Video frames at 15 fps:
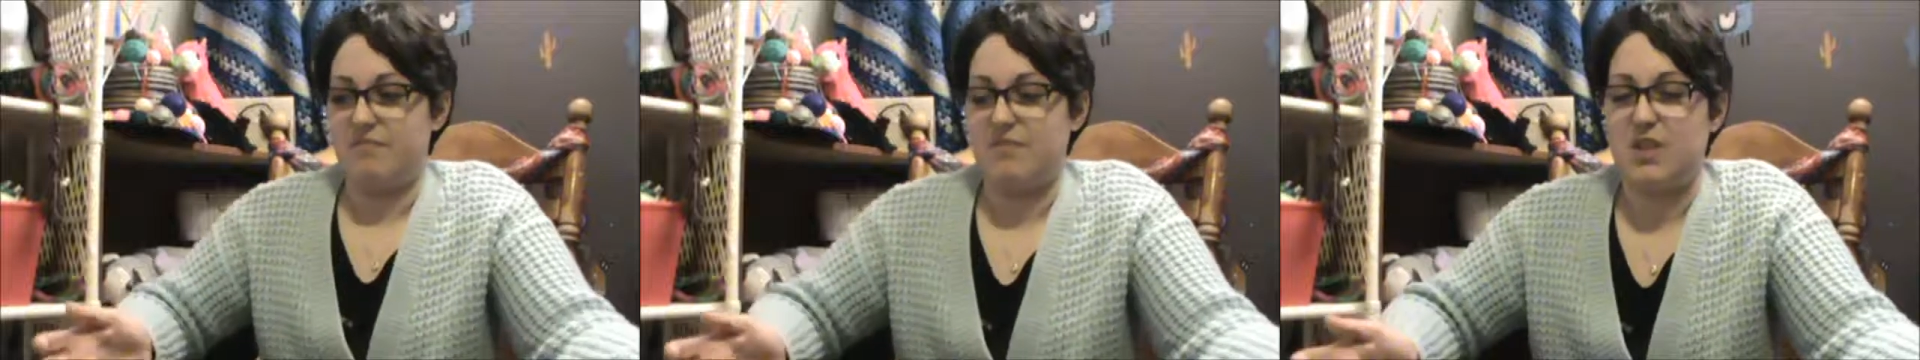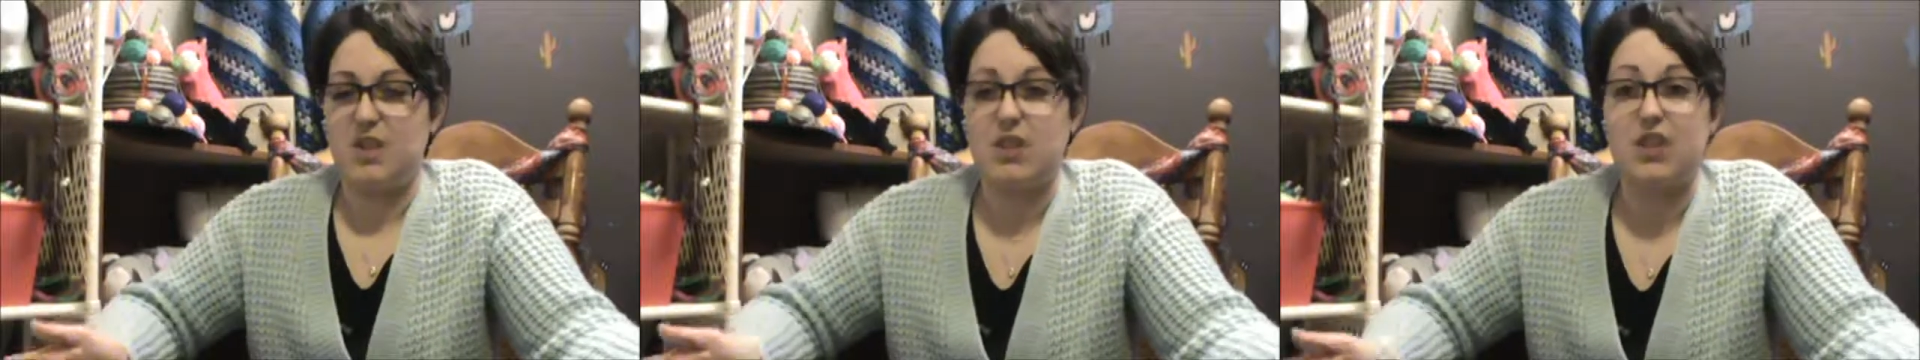
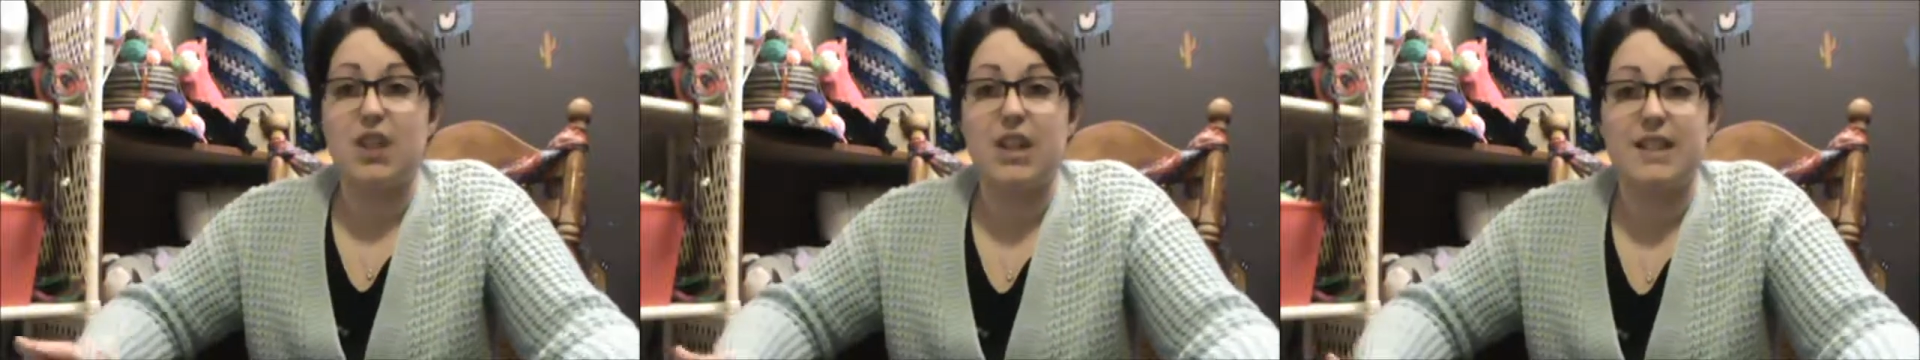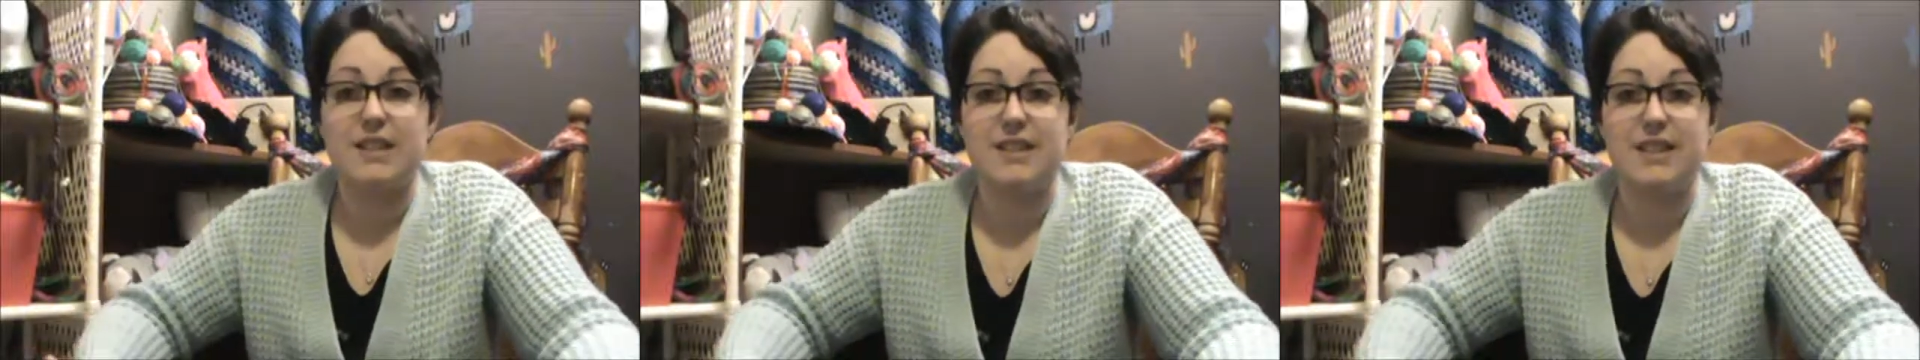there's a
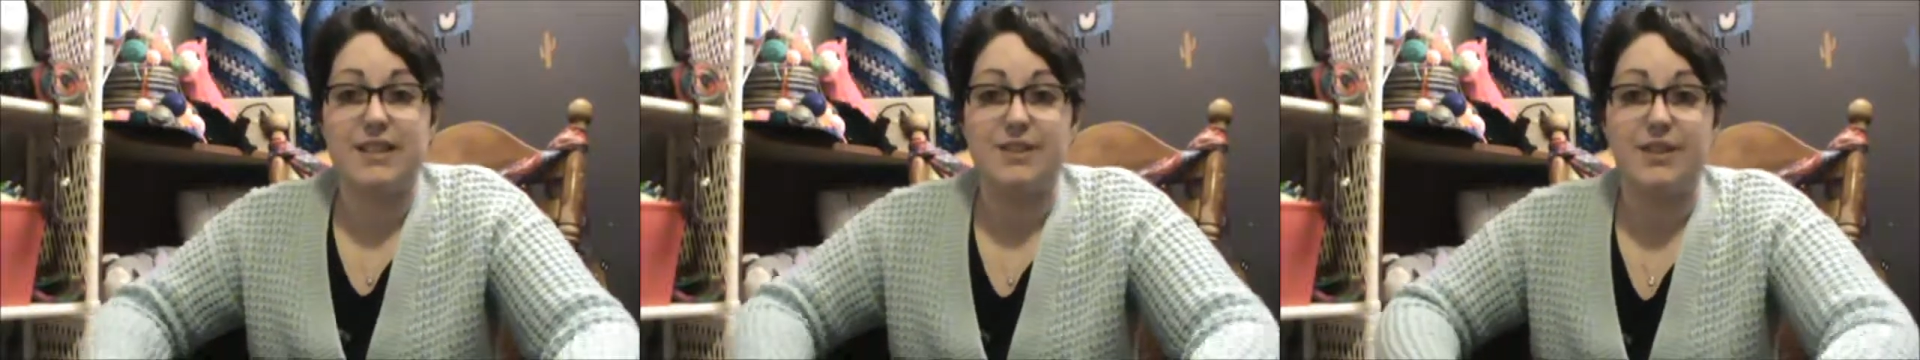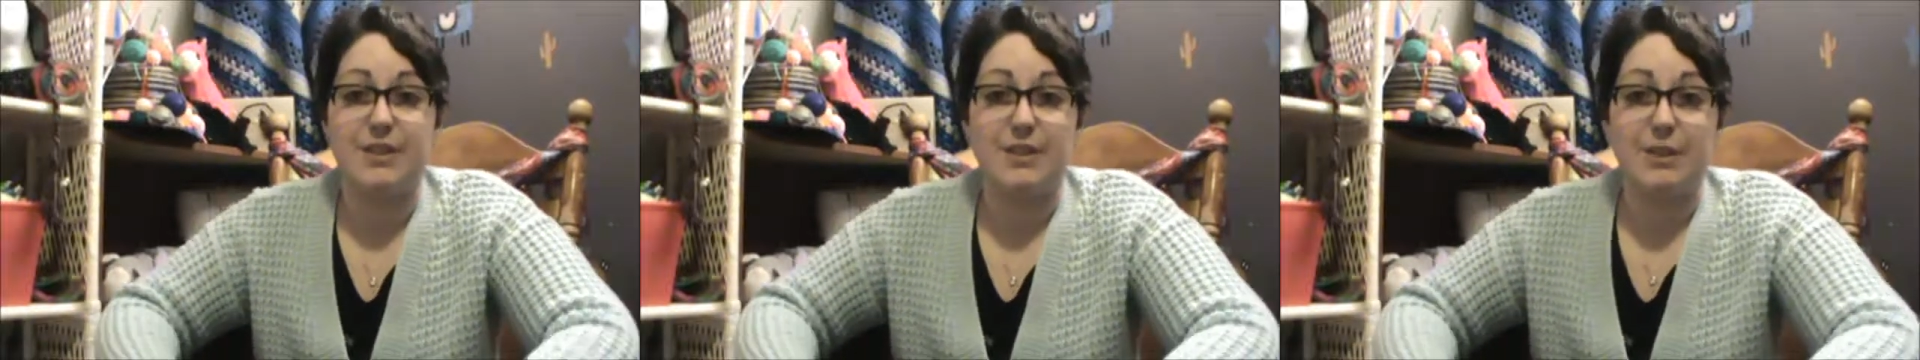lot of
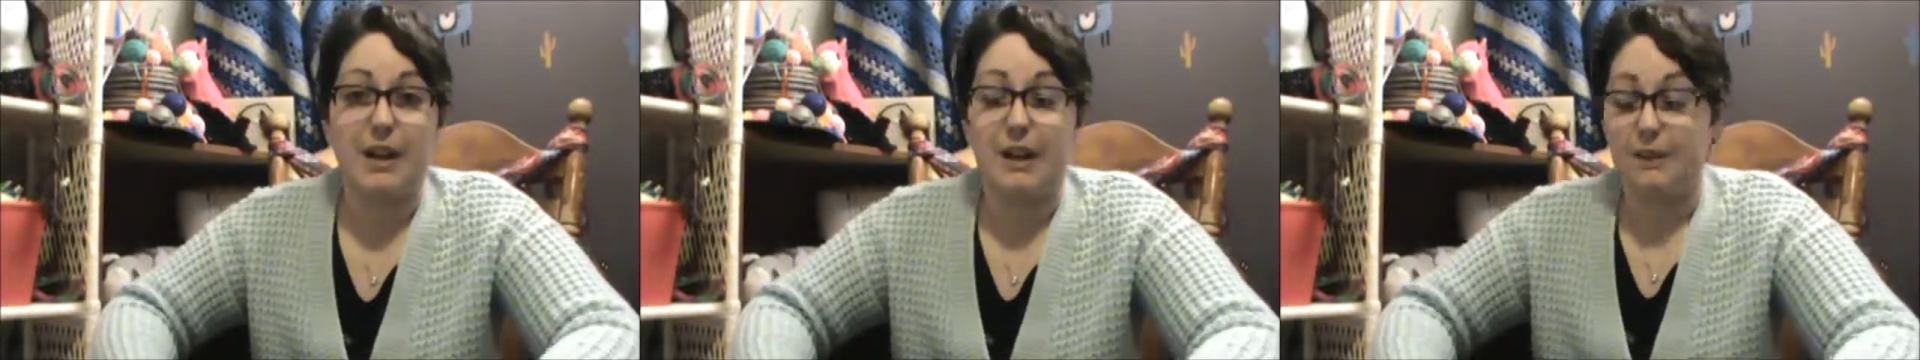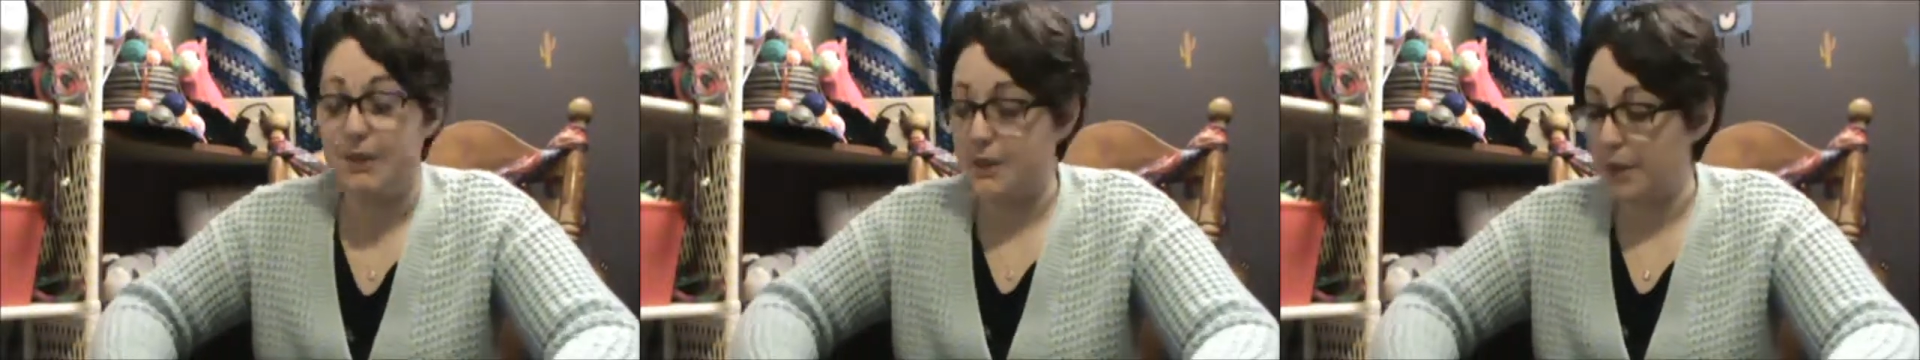stuff in the
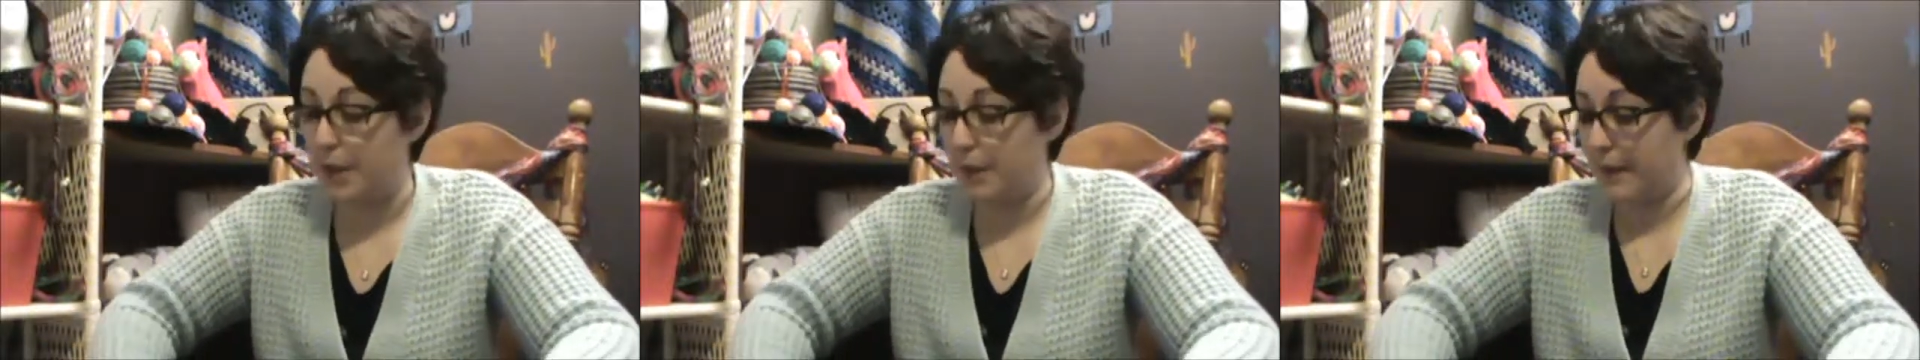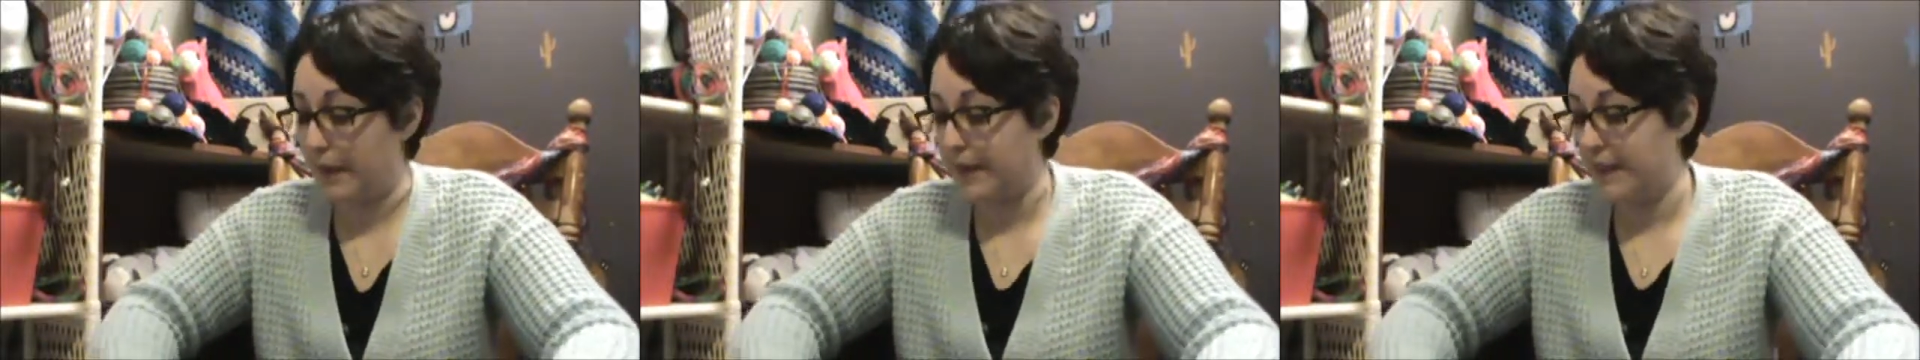raffle
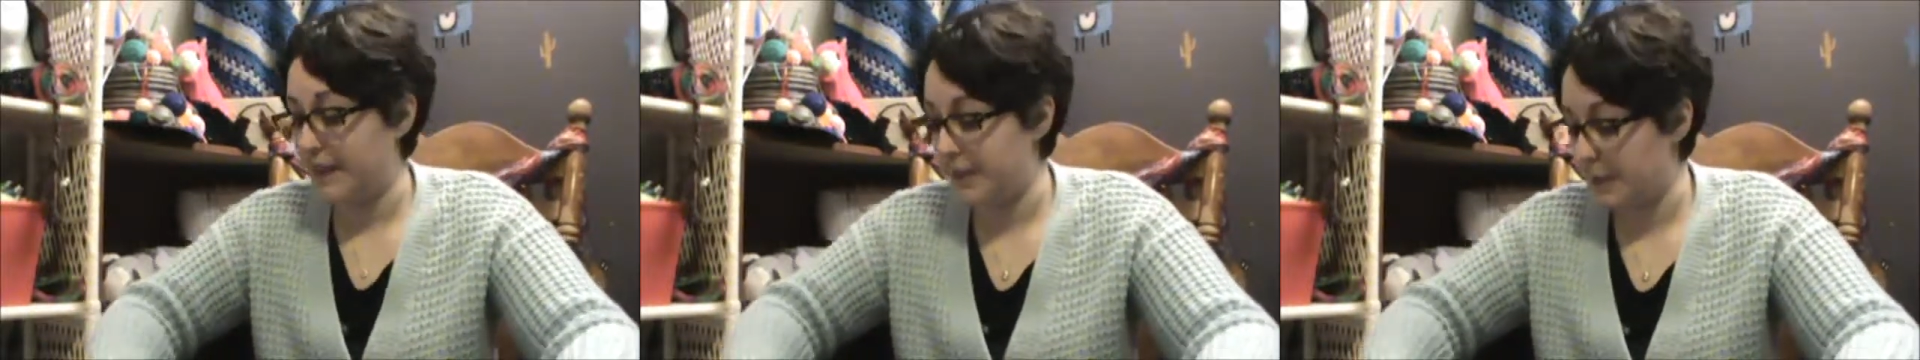already.